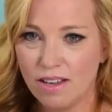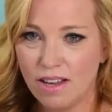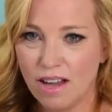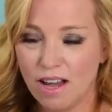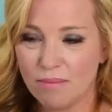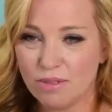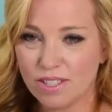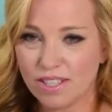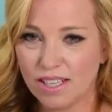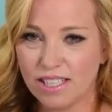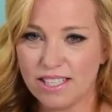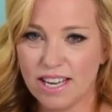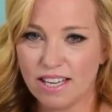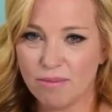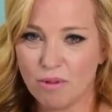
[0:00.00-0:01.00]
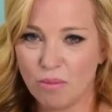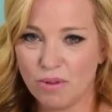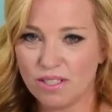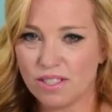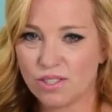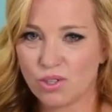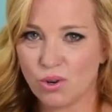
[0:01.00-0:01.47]
I'm just going to take a
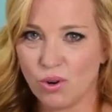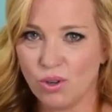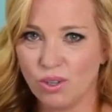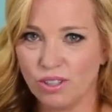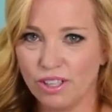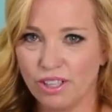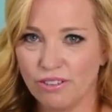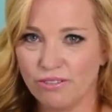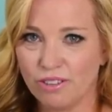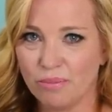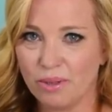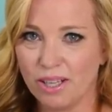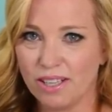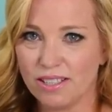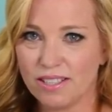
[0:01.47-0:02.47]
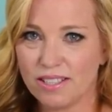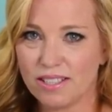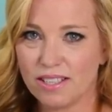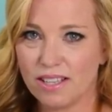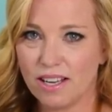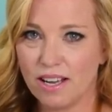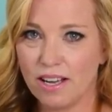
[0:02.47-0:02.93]
moment to scroll here for a minute.
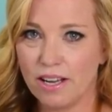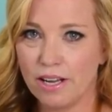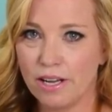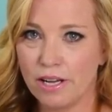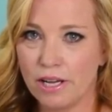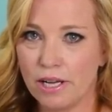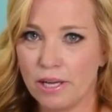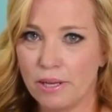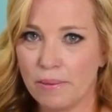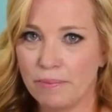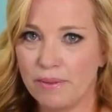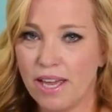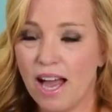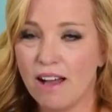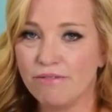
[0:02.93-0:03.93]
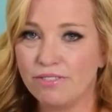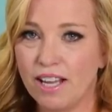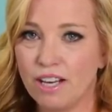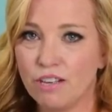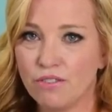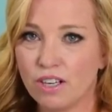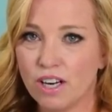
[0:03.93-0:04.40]
Yeah,
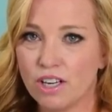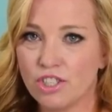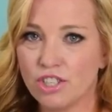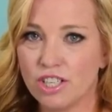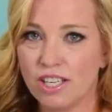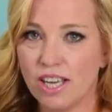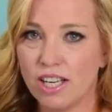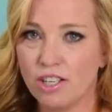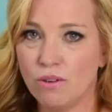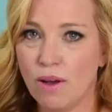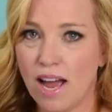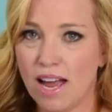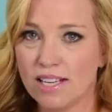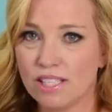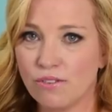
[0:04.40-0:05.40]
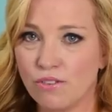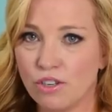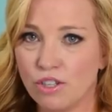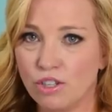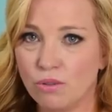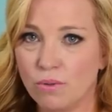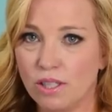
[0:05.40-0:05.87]
flyover country. Can you ask for
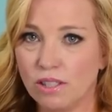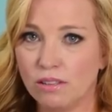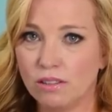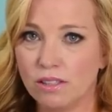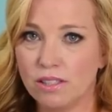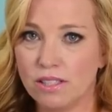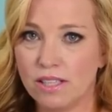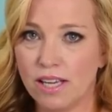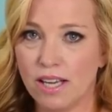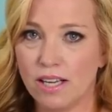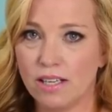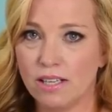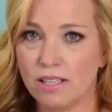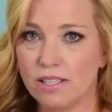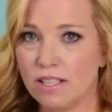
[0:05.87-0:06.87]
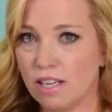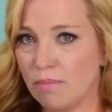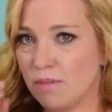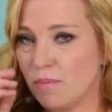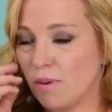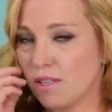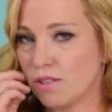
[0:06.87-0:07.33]
New England, Canada
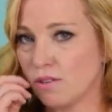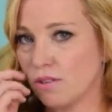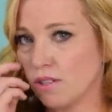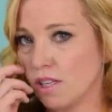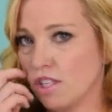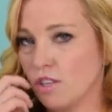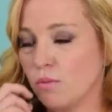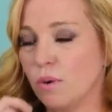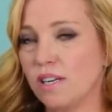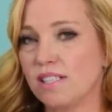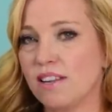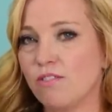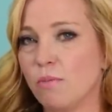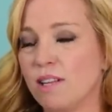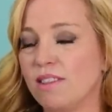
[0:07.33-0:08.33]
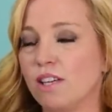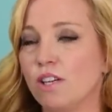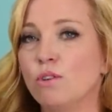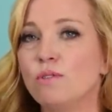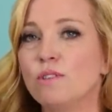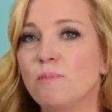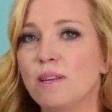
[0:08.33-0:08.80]
tips, best cruise line ship? What does everybody
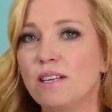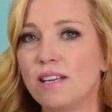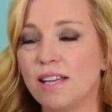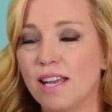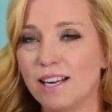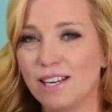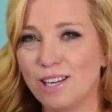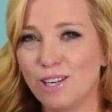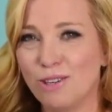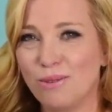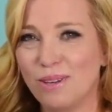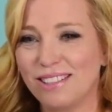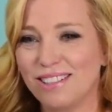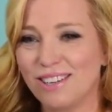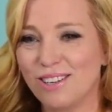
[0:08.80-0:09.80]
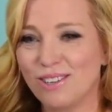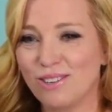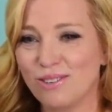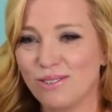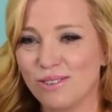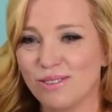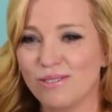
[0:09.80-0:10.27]
think? Who's been to Canada, New England on a
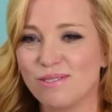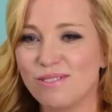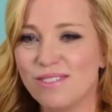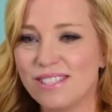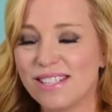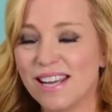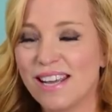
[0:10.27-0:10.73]
cruise?